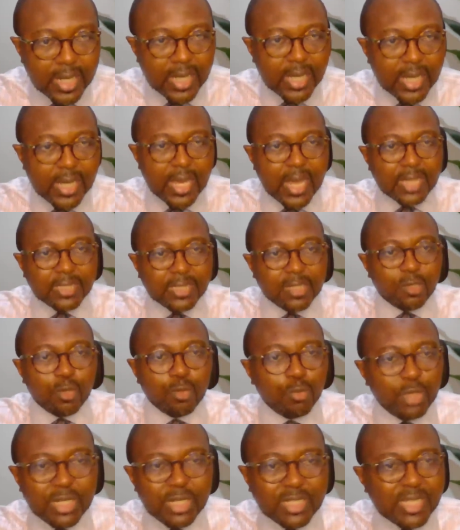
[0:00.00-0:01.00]
has a good
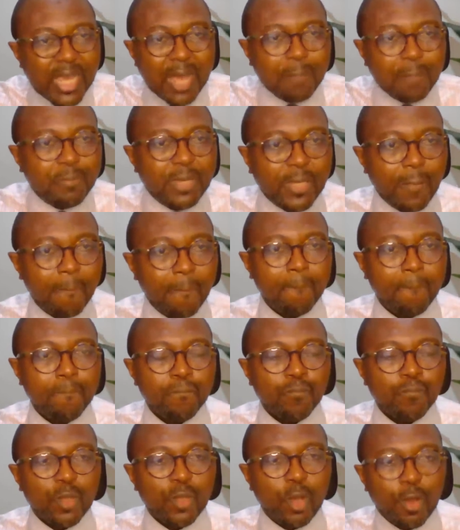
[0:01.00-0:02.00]
mood, he's happy,
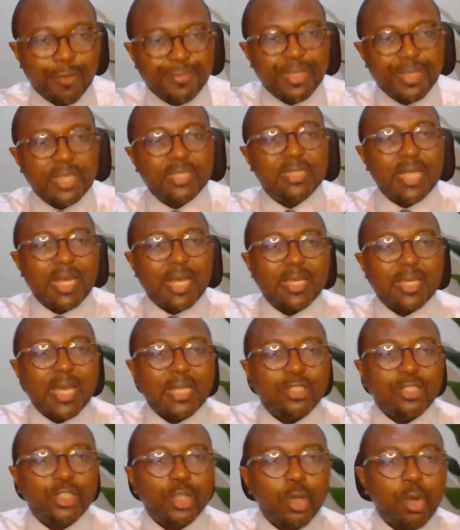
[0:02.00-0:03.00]
or things
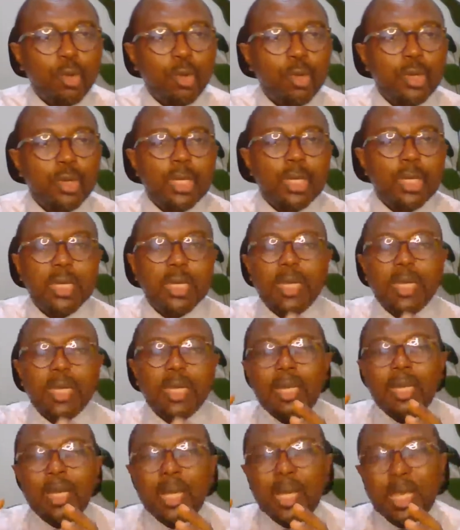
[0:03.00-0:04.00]
like that. So
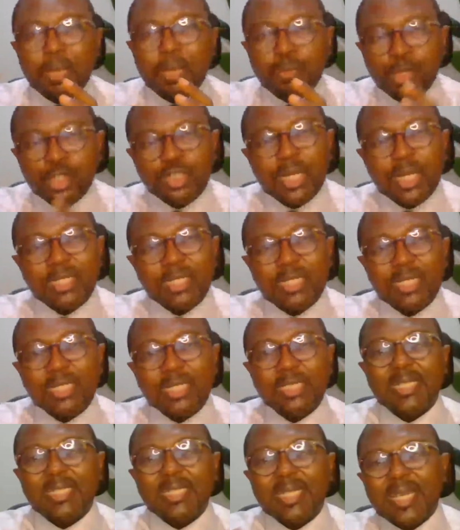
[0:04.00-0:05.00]
emotional
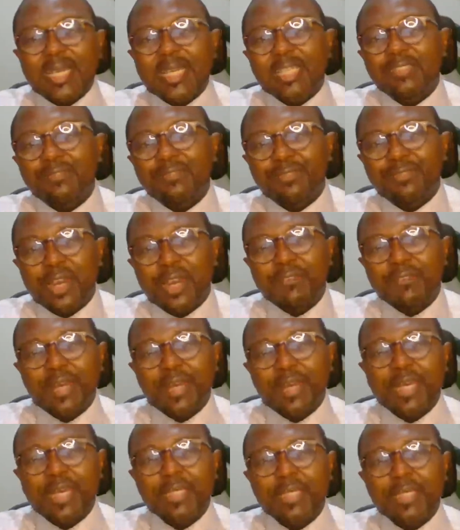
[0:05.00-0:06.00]
intelligence is
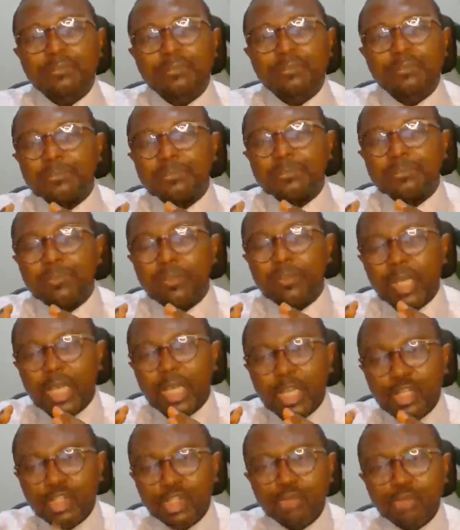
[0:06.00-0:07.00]
very, very
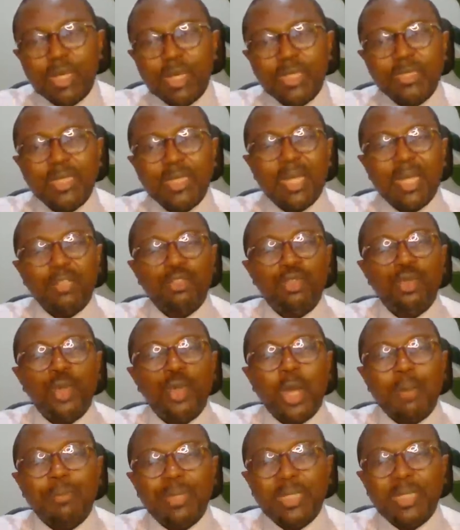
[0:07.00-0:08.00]

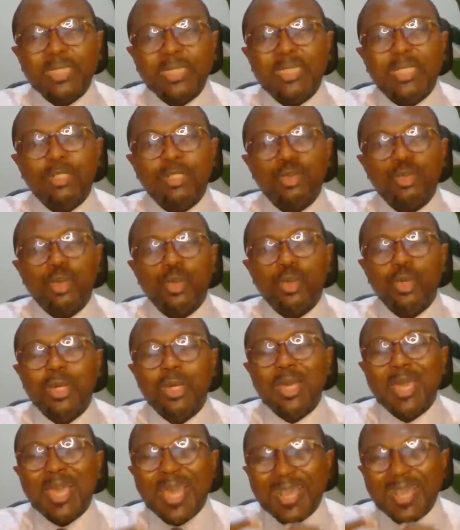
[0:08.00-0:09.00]
instrumental to ability
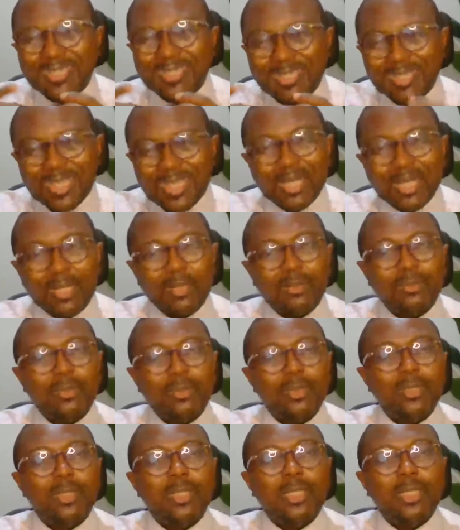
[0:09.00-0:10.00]
to
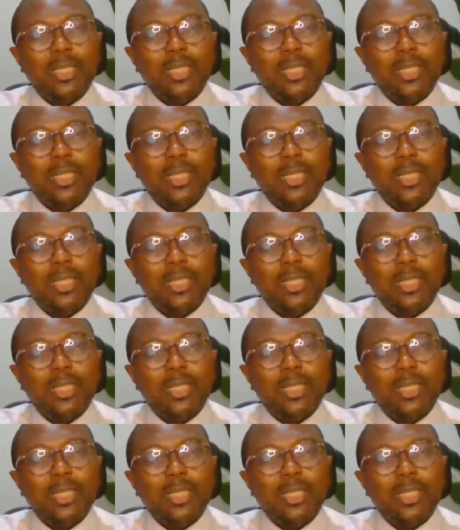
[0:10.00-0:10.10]
excel